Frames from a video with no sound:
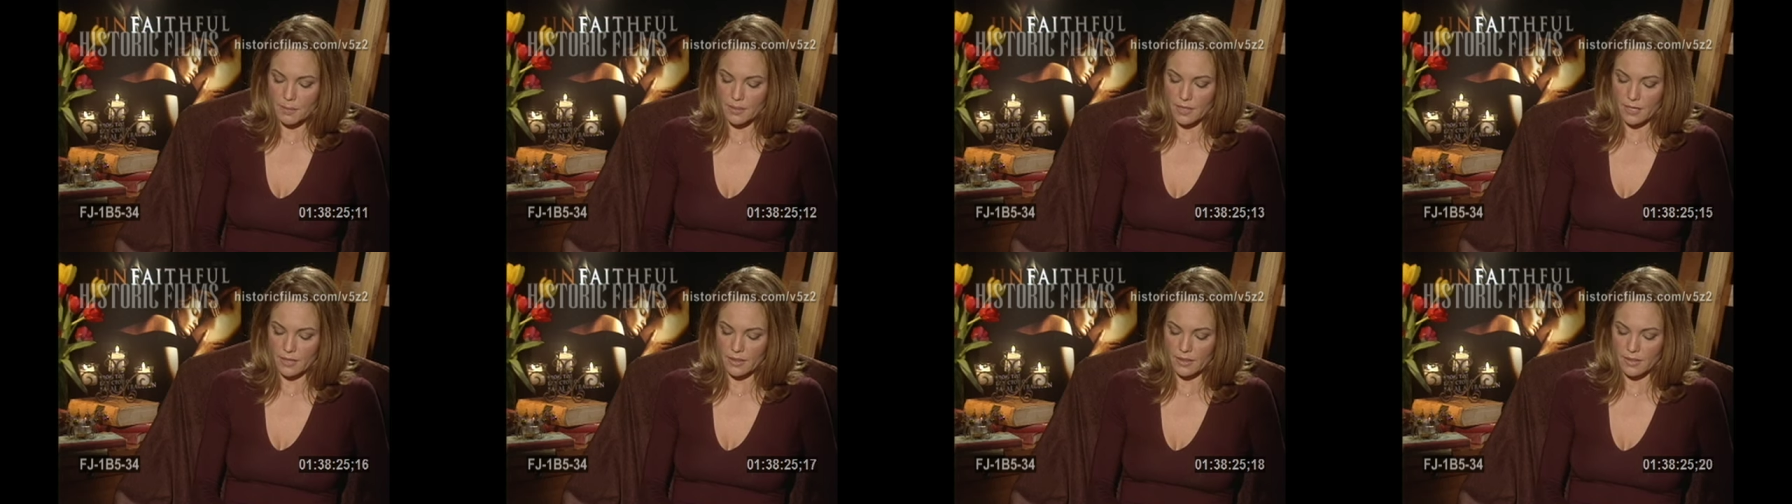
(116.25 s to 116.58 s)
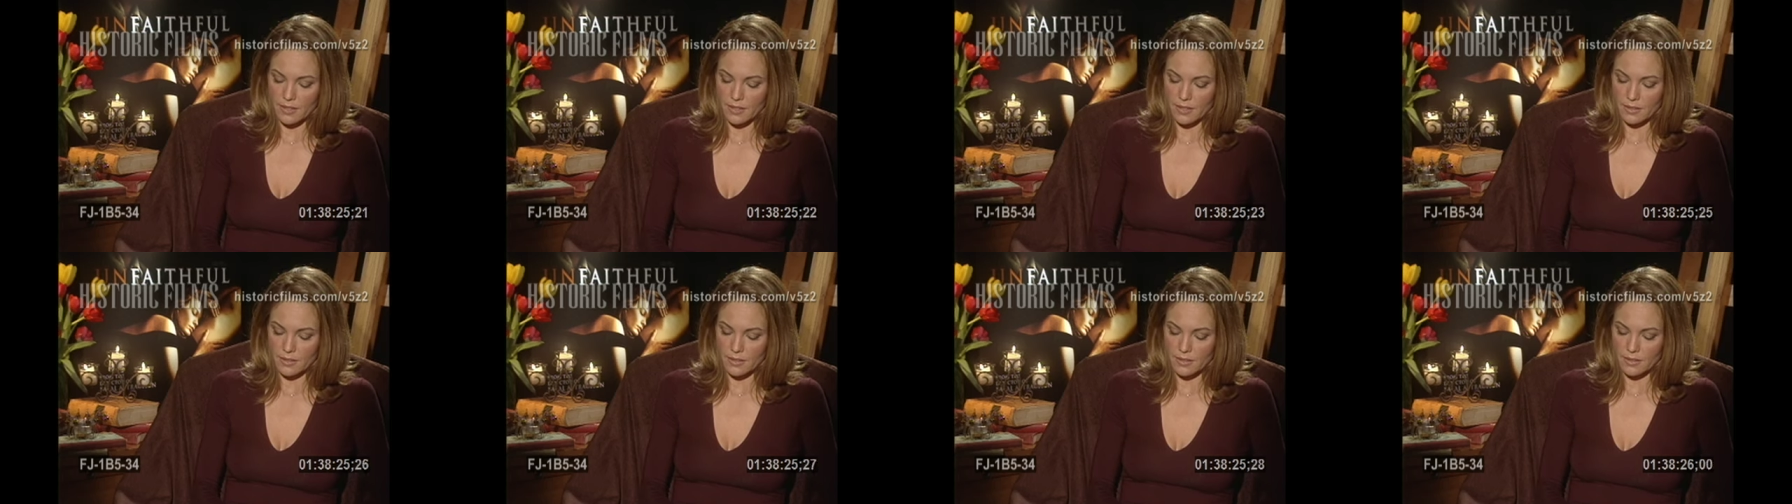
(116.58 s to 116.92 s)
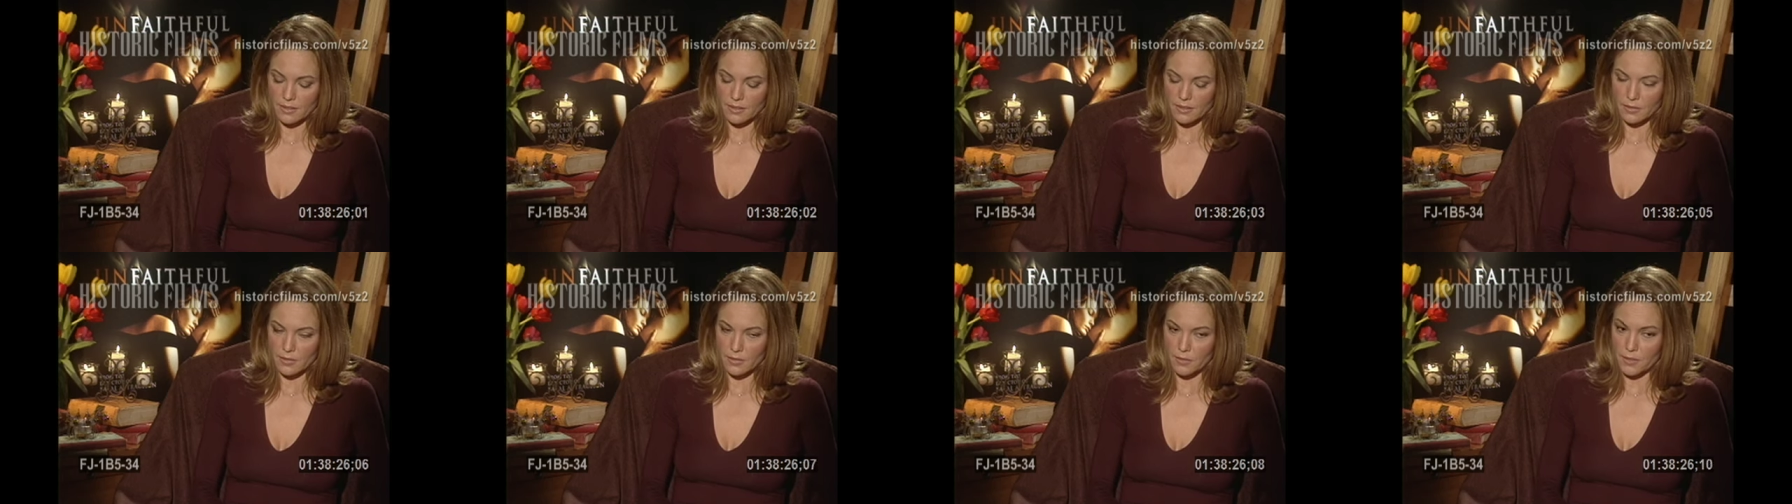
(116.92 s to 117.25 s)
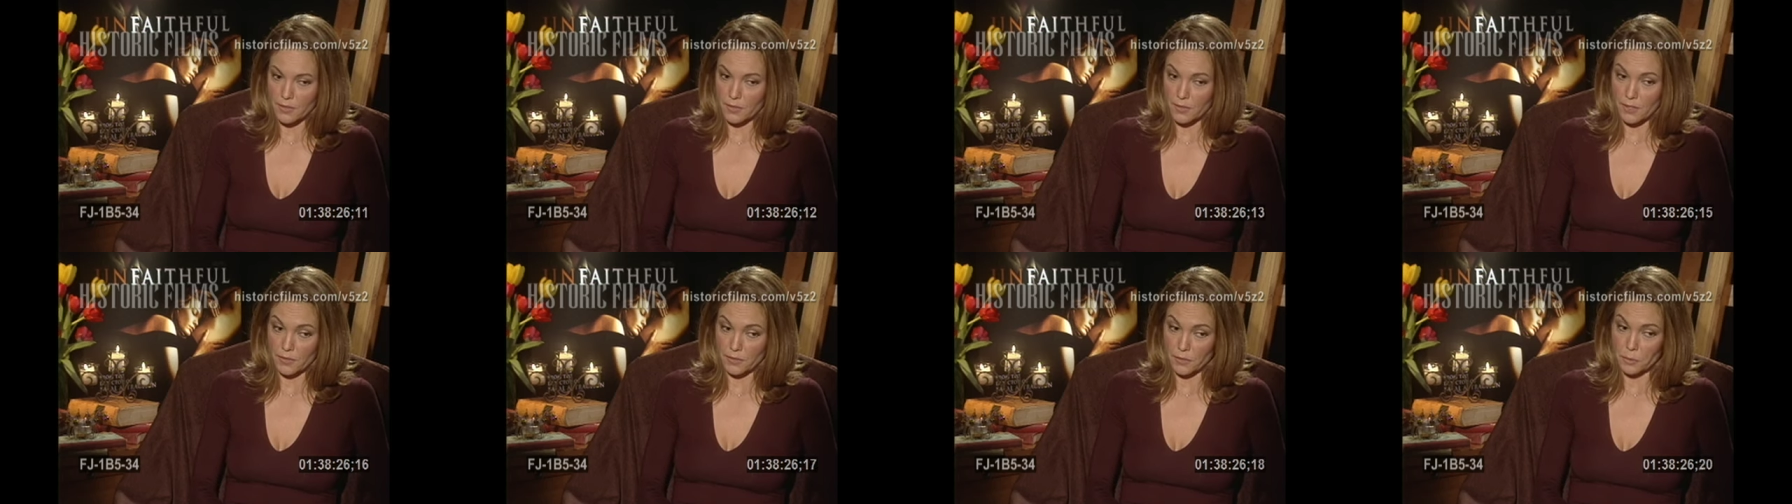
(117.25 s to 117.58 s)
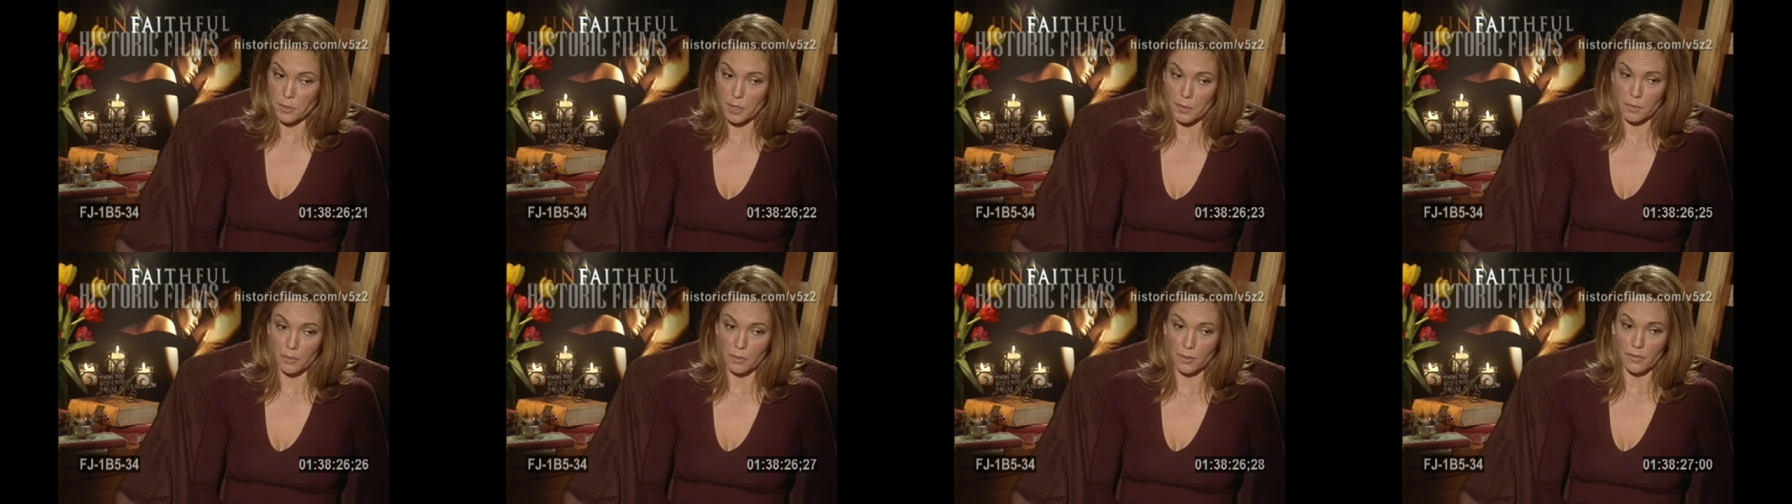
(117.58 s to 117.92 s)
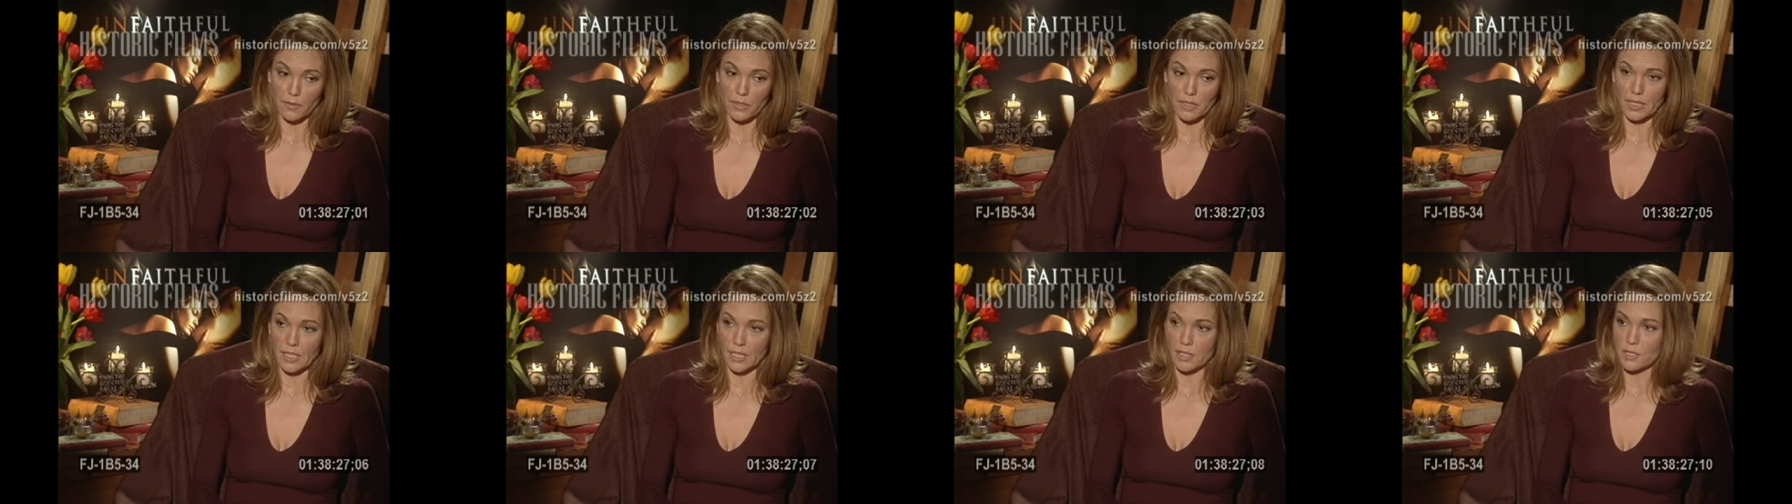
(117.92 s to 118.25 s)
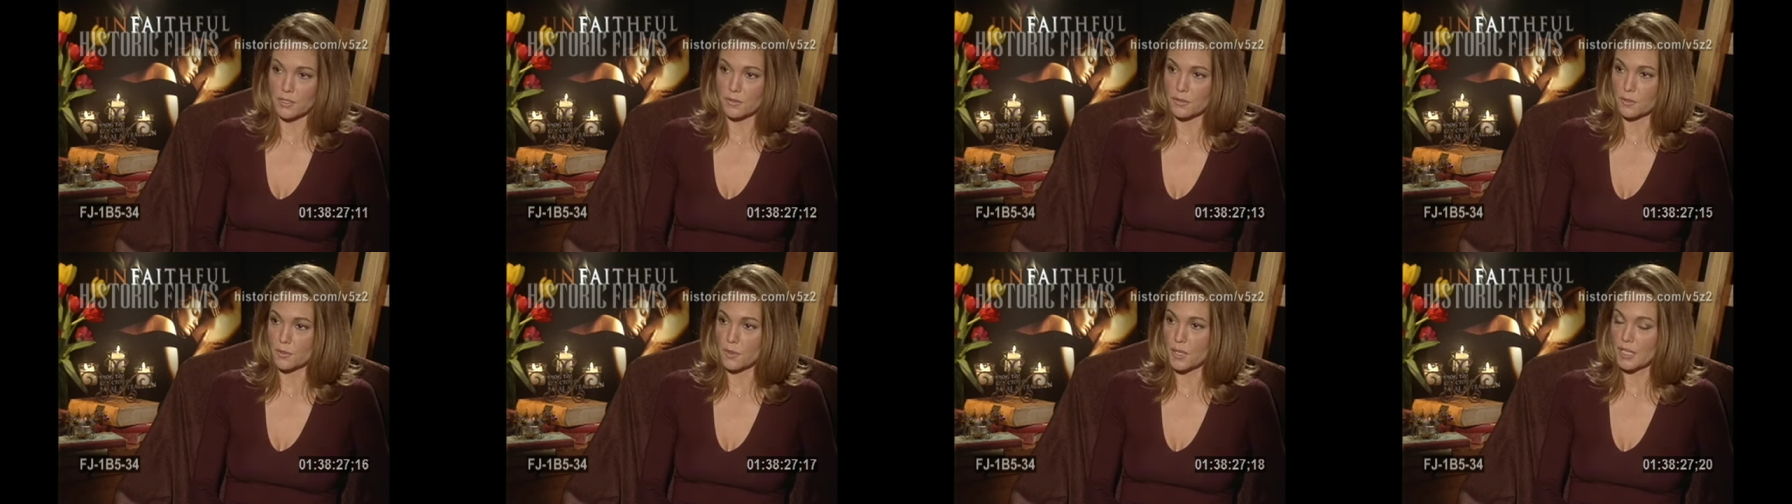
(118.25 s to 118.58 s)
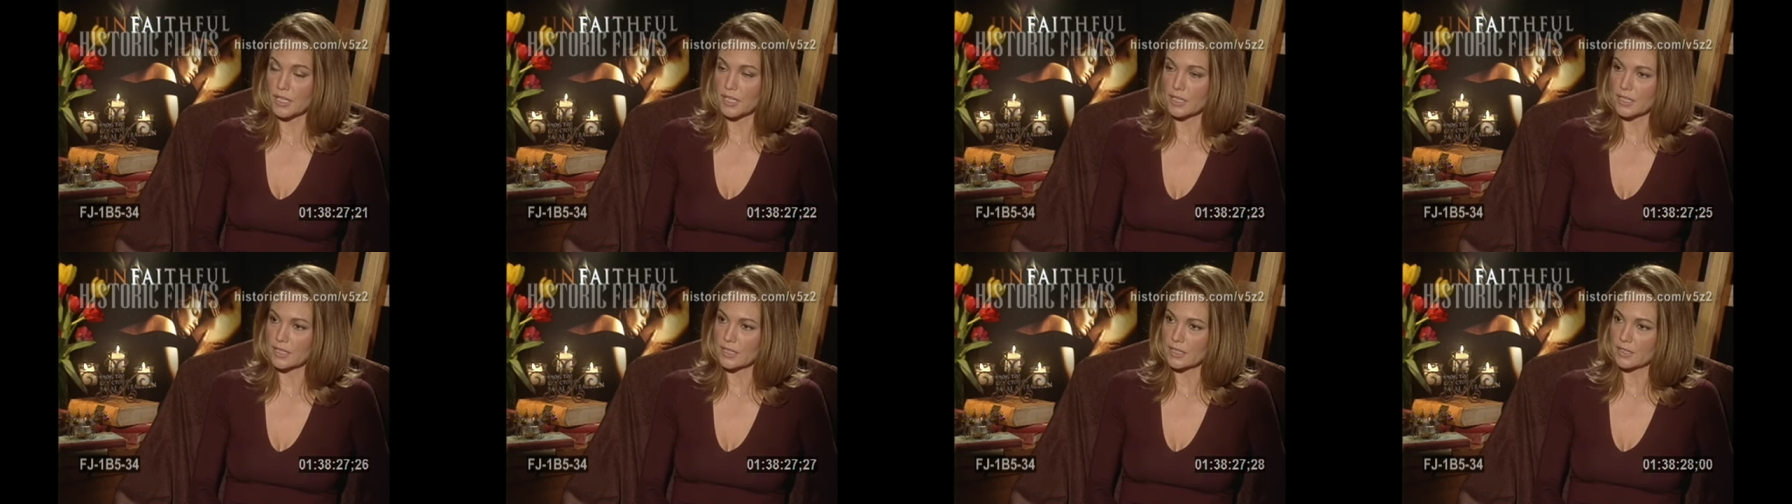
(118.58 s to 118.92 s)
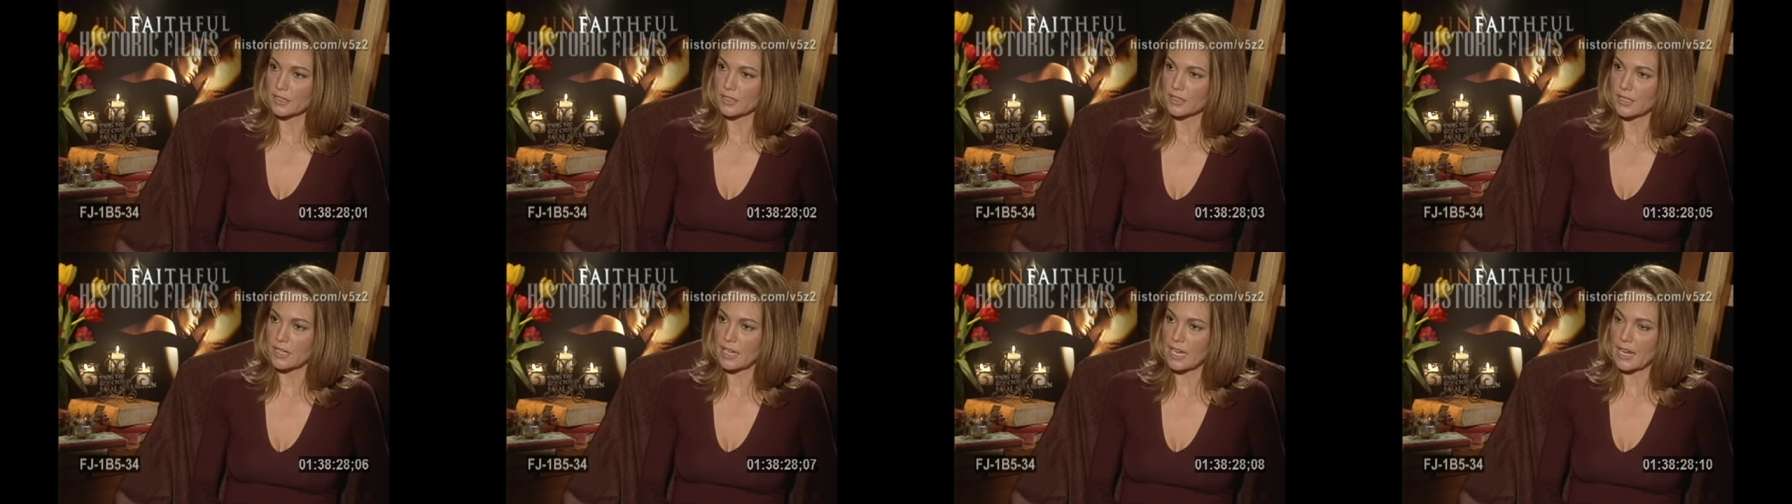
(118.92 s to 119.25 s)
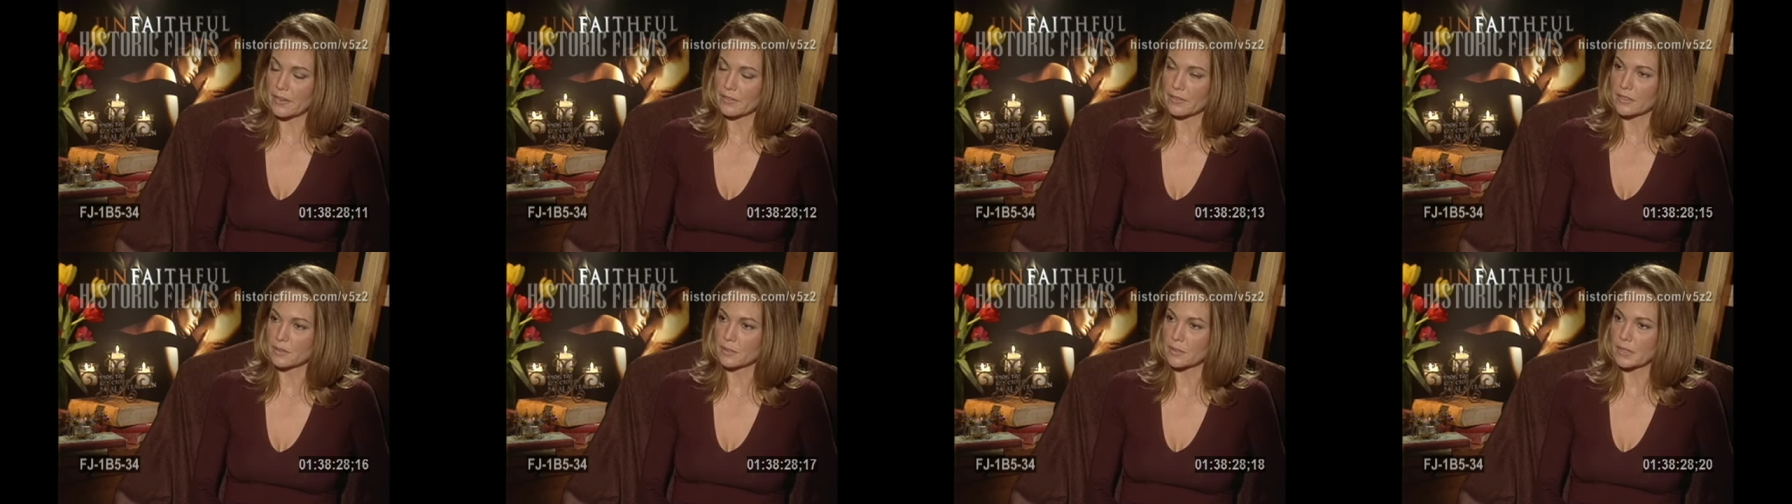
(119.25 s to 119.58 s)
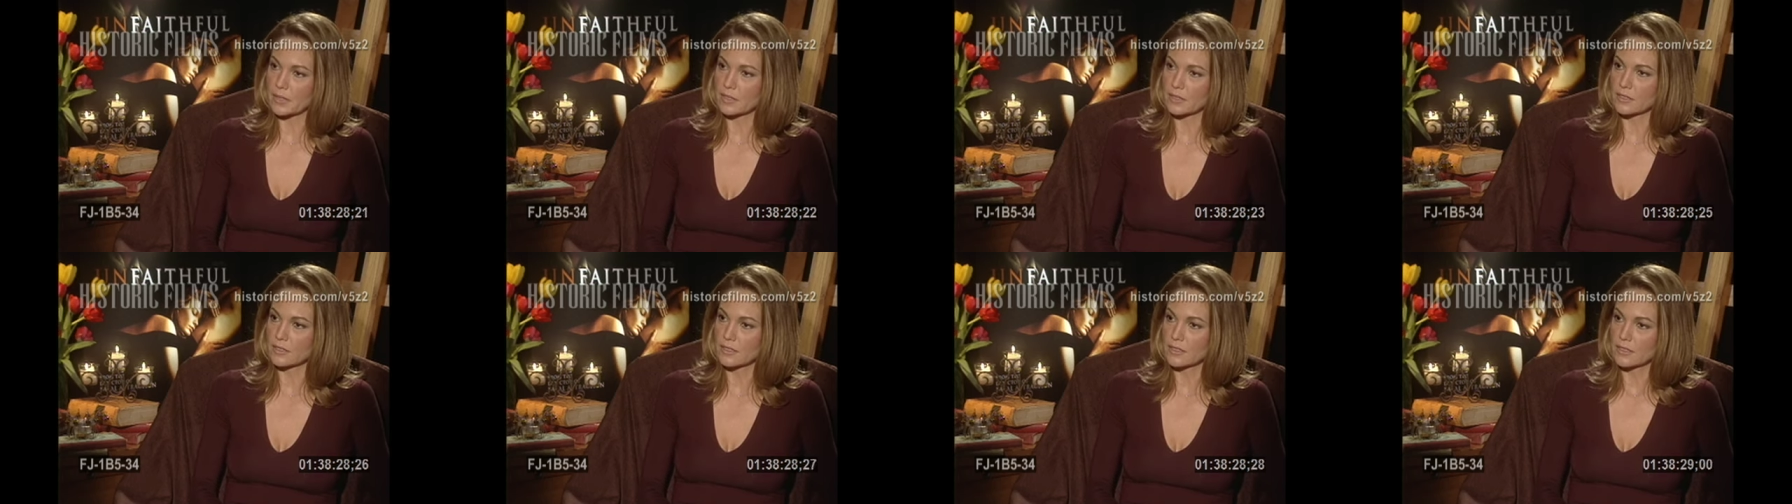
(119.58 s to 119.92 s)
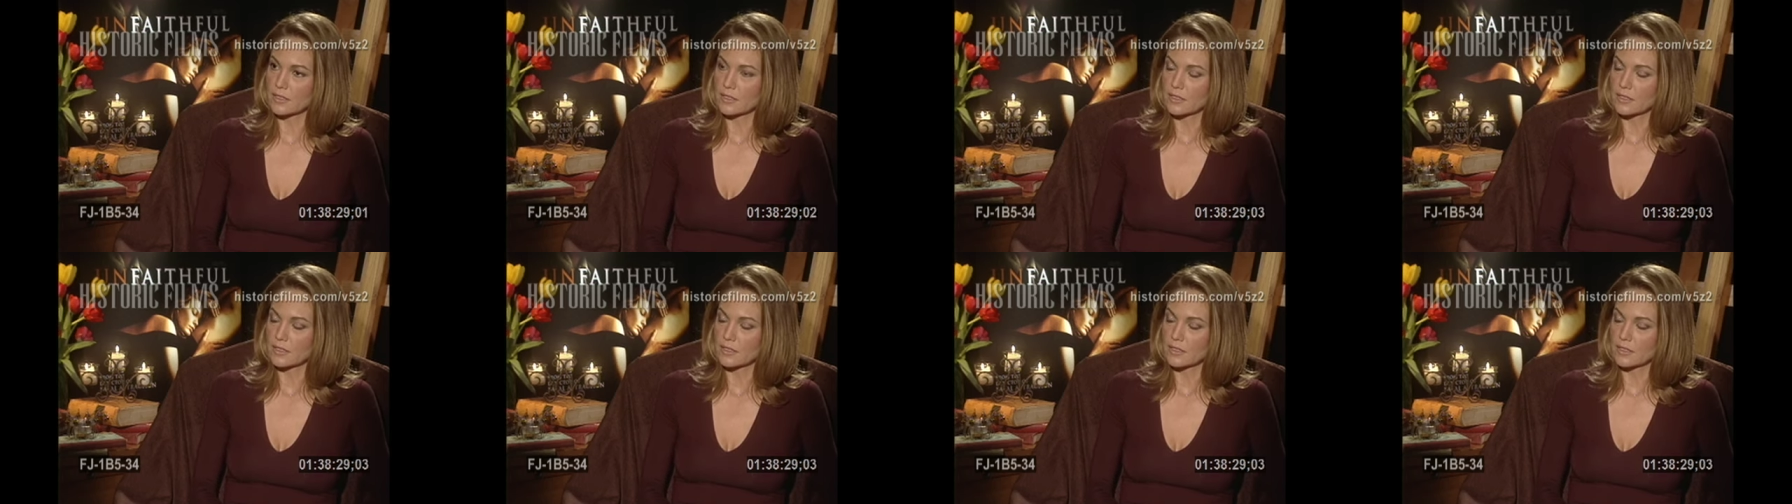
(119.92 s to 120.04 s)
but I think that there's very few people over the age of 20 that haven't been